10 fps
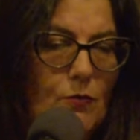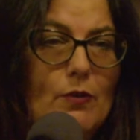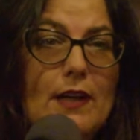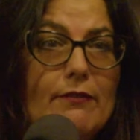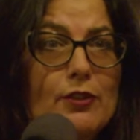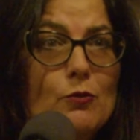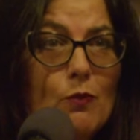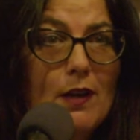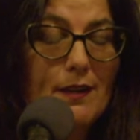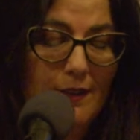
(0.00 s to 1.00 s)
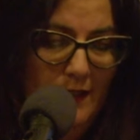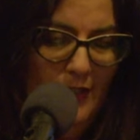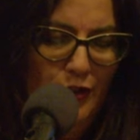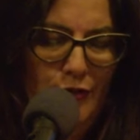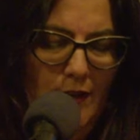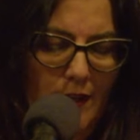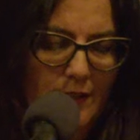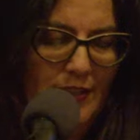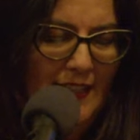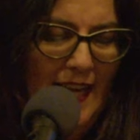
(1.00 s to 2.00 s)
"Whatever you want," he
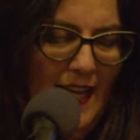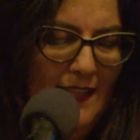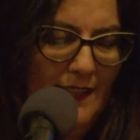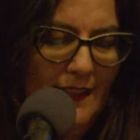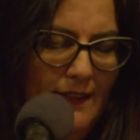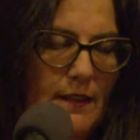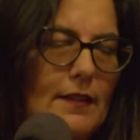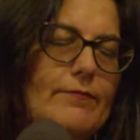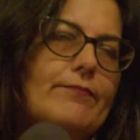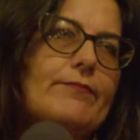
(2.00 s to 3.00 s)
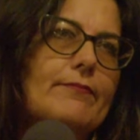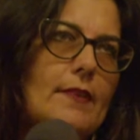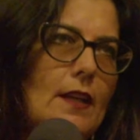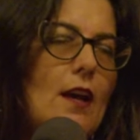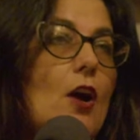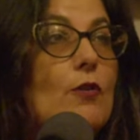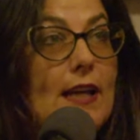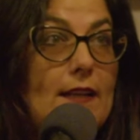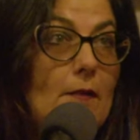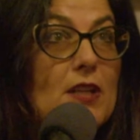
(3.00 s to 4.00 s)
shrugged. "Just ask."
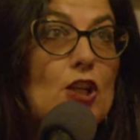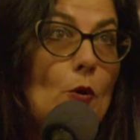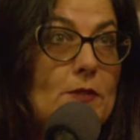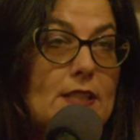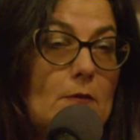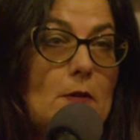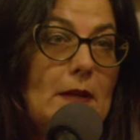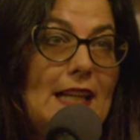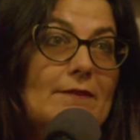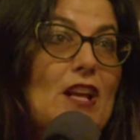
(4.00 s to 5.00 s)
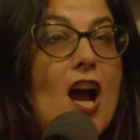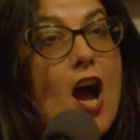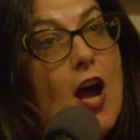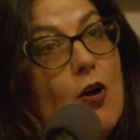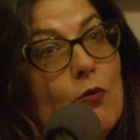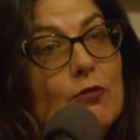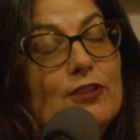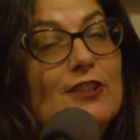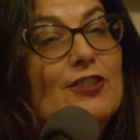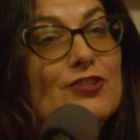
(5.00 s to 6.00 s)
Okay, I'm going to go up to someone and be like, "Oh,
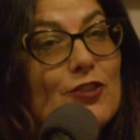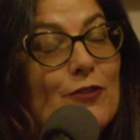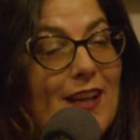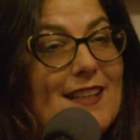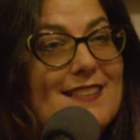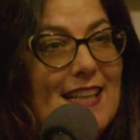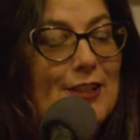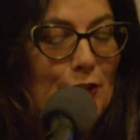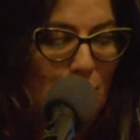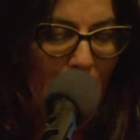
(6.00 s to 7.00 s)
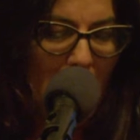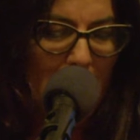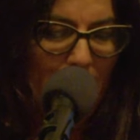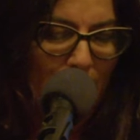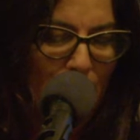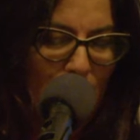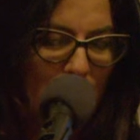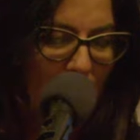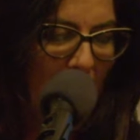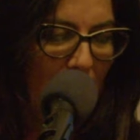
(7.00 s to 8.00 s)
you're so nice, thank you.
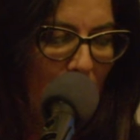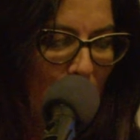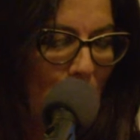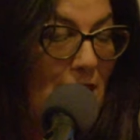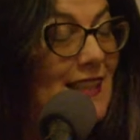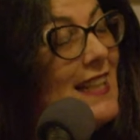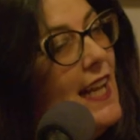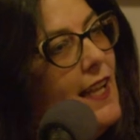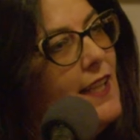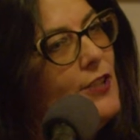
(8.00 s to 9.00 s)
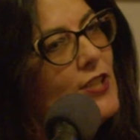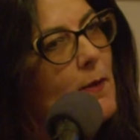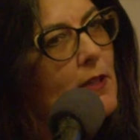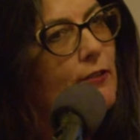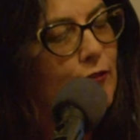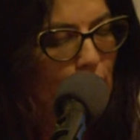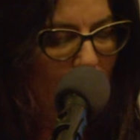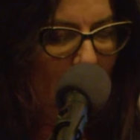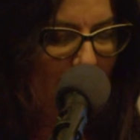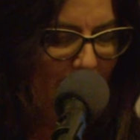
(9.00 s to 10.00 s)
How you doing? Can you sell me your
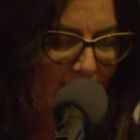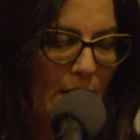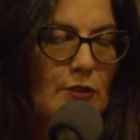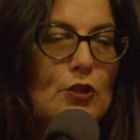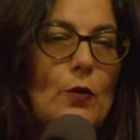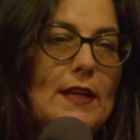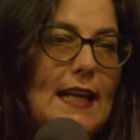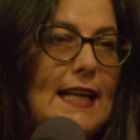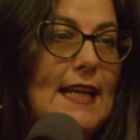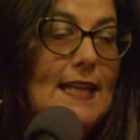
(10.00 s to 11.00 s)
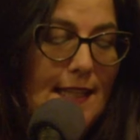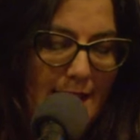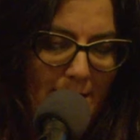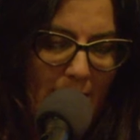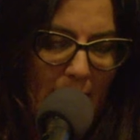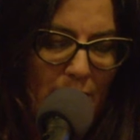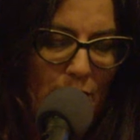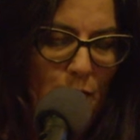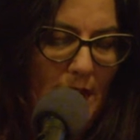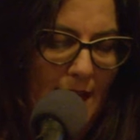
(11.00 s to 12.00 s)
food?" I was annoyed at him. I was
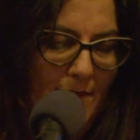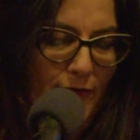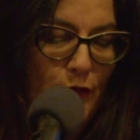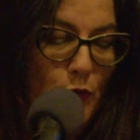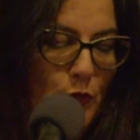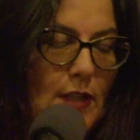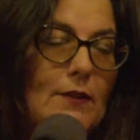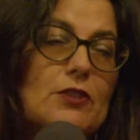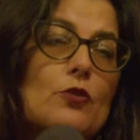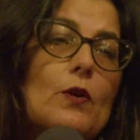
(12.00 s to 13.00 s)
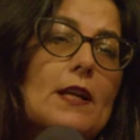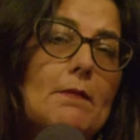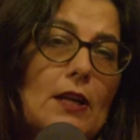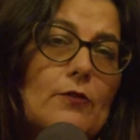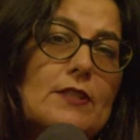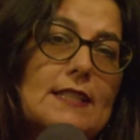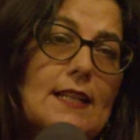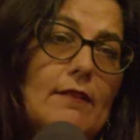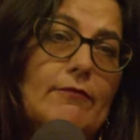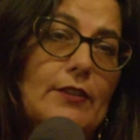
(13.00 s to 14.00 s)
annoyed at food. I was annoyed at my own
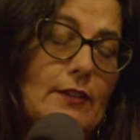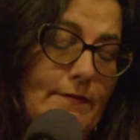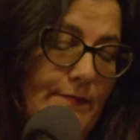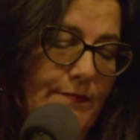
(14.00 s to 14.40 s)
discomfort.